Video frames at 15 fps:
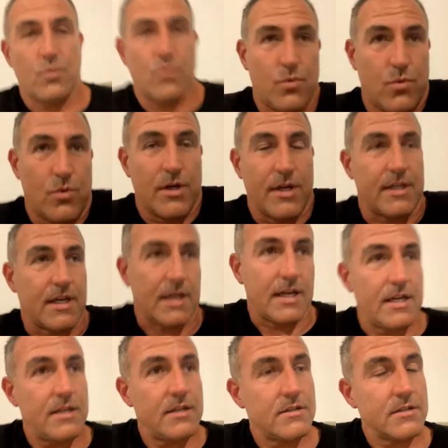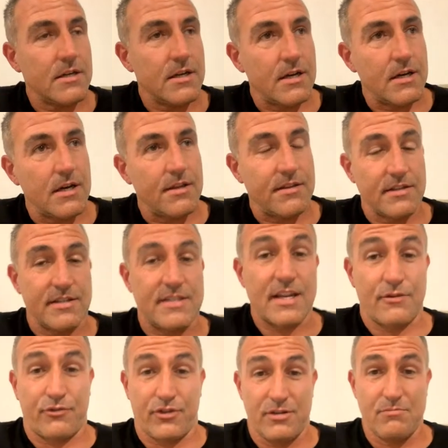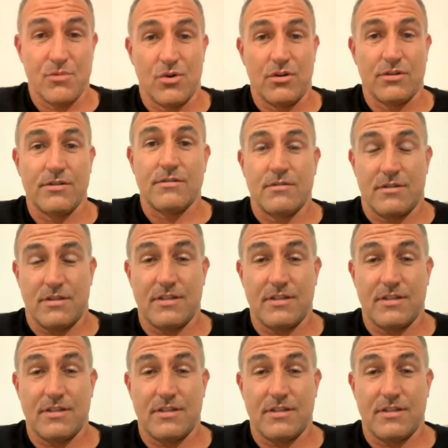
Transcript: Ooh, okay. There's definitely more